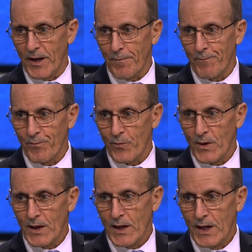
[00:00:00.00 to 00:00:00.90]
Amen?
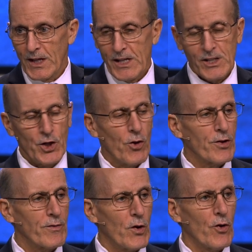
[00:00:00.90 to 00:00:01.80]

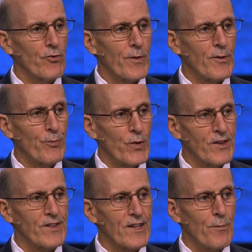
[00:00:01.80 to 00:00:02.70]
Joseph goes from the
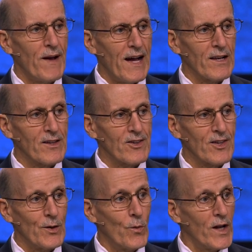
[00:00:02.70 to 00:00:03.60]
prison to the
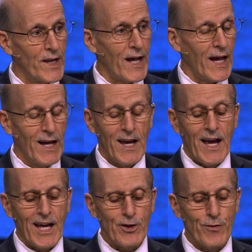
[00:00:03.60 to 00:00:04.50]
palace in one day.
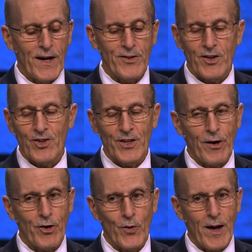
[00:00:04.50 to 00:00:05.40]
And you find this
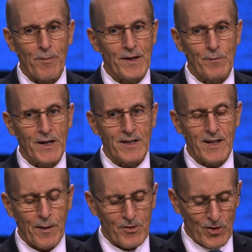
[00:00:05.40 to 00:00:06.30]
scenario happening many
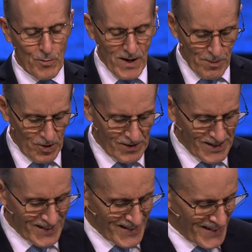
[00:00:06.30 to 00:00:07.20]
times in the Bible.
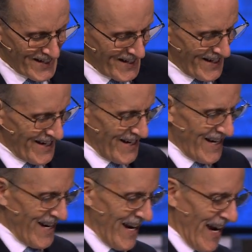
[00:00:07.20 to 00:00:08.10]

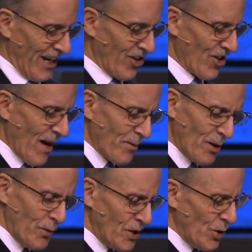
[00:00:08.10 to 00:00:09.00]
And he says, I'm
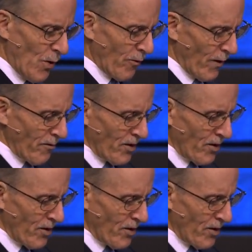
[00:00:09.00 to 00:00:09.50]
going to put you over